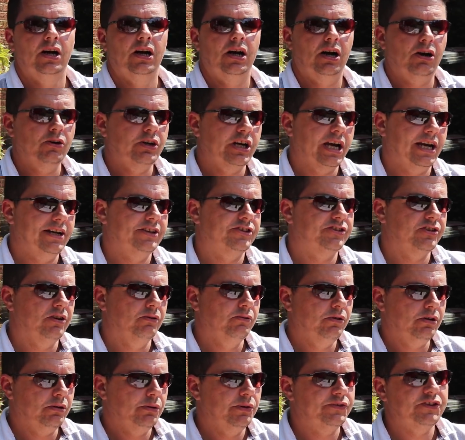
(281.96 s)
Okay,
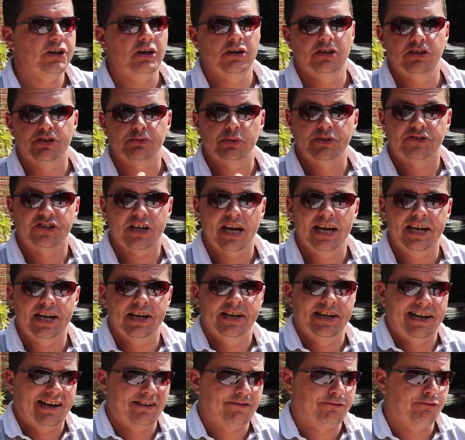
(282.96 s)
so what we've done is we've
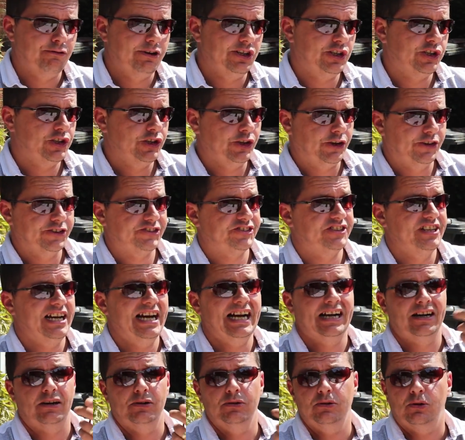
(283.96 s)
taken our 3 shots.
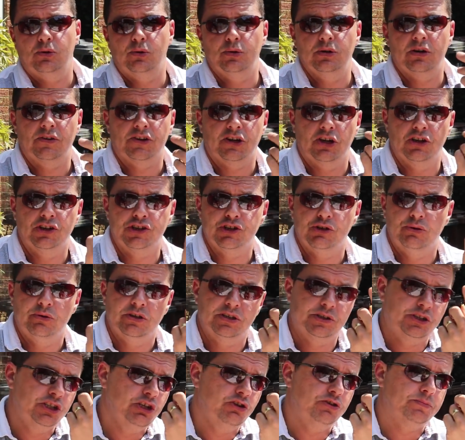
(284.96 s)
Now, all I've got to do
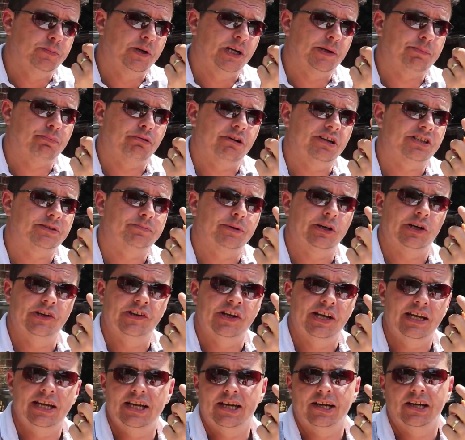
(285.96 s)
is use my press
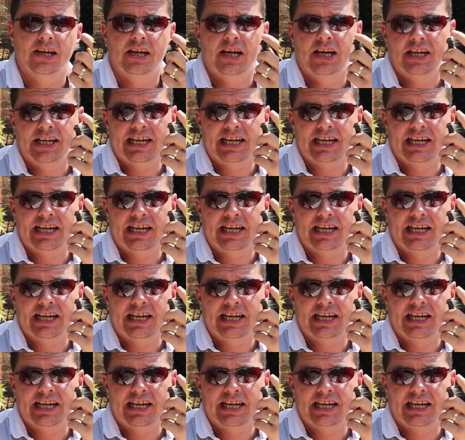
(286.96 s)
button here.